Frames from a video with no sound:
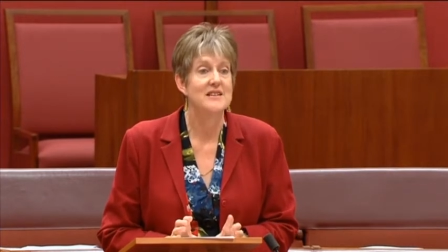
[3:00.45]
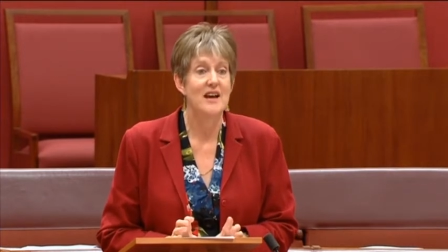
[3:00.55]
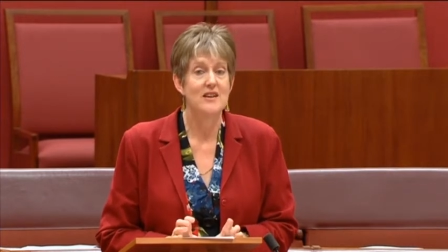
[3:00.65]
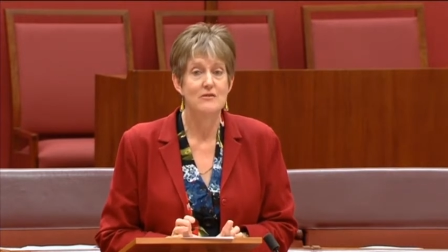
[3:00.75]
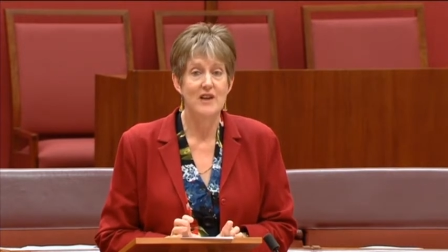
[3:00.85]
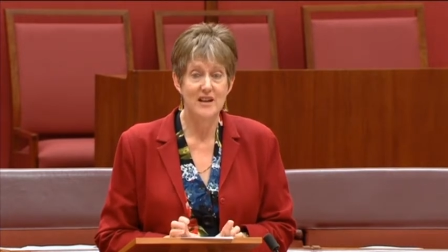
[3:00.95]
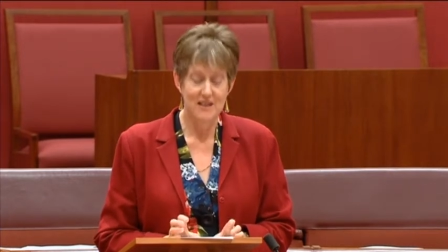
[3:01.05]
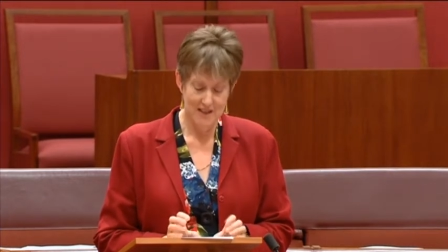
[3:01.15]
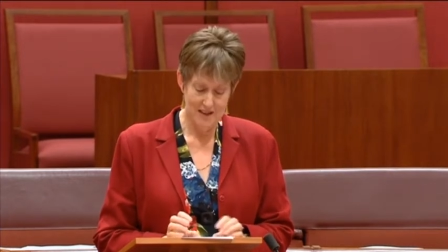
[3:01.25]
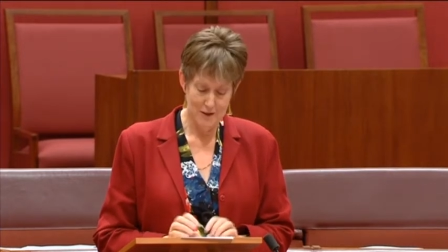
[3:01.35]
down a
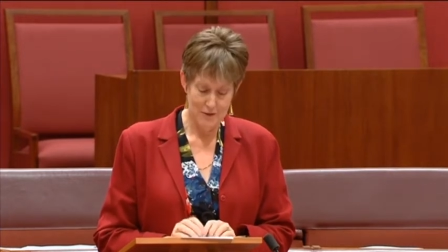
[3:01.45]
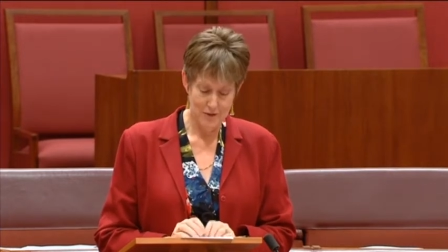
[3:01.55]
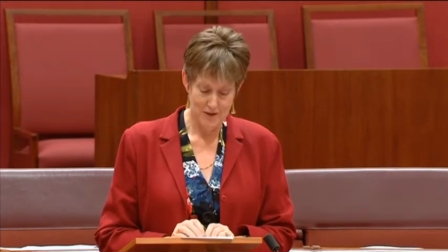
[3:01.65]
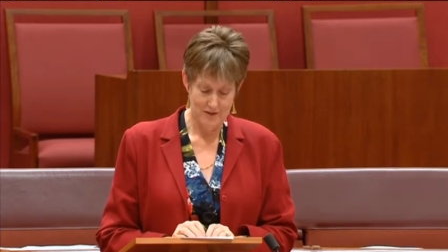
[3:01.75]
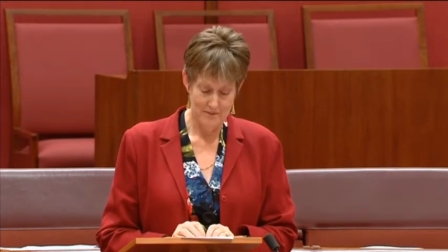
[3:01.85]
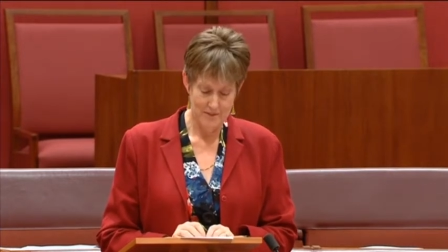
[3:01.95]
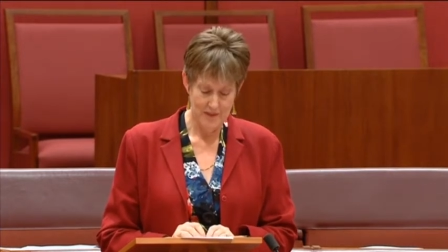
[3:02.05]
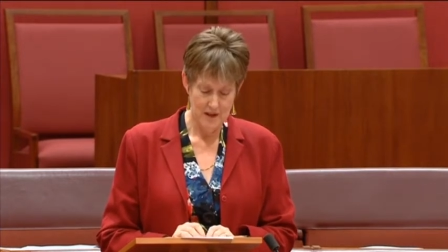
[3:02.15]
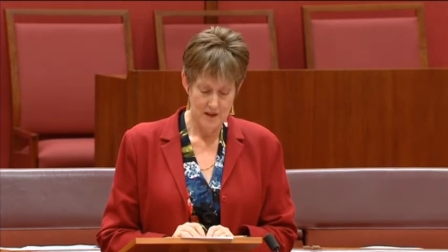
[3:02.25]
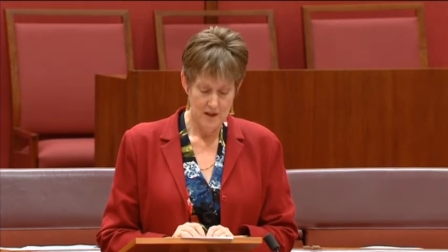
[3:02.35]
rugged cliff.
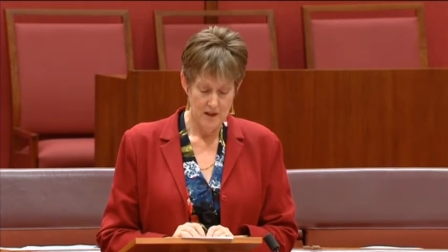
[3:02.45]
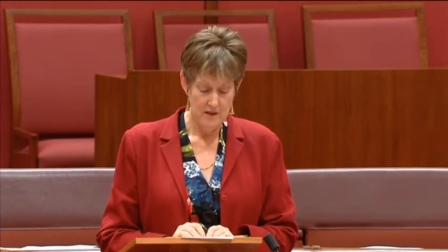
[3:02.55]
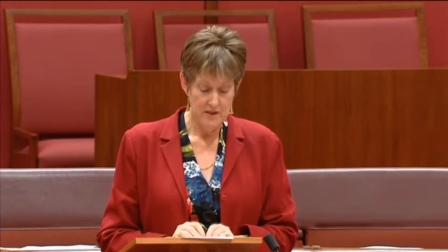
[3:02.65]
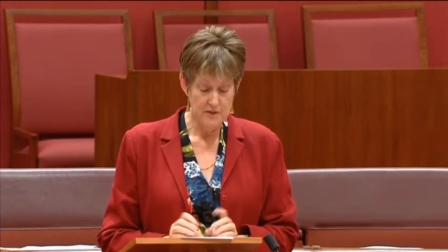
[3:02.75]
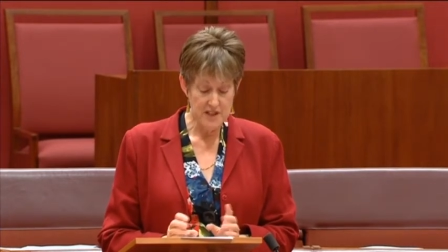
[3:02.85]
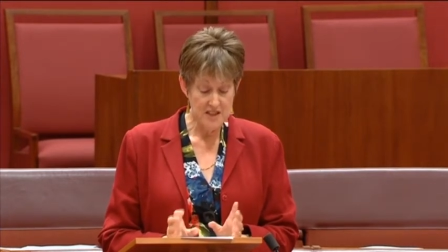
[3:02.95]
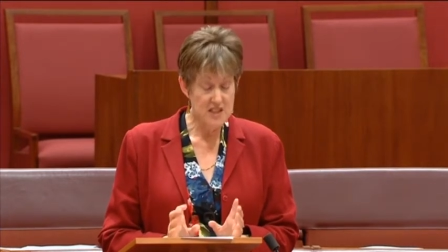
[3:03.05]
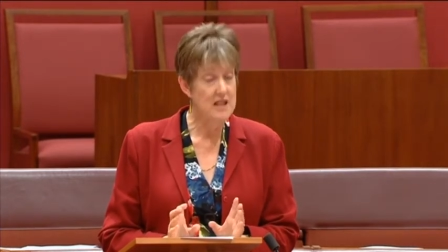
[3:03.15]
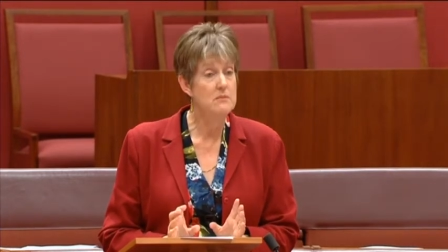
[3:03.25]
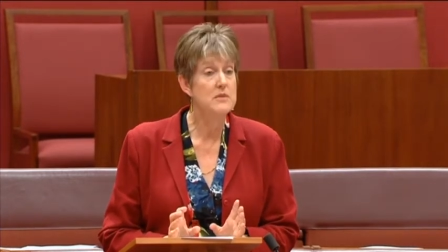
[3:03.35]
They've done
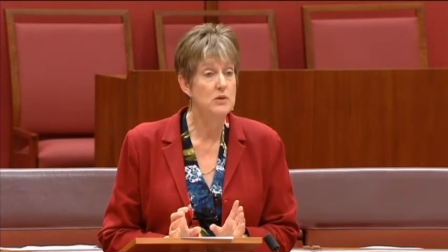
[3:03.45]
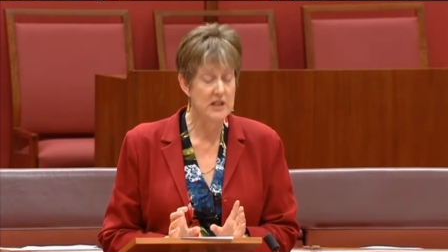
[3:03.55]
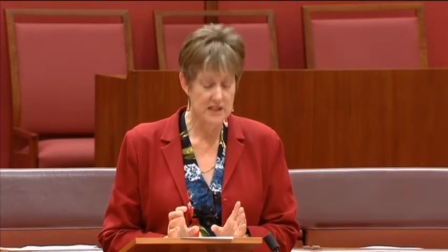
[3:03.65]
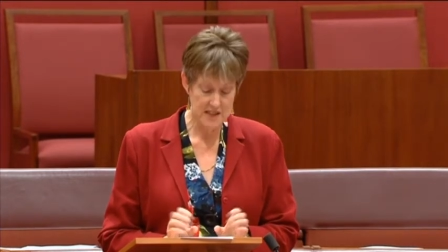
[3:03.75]
team building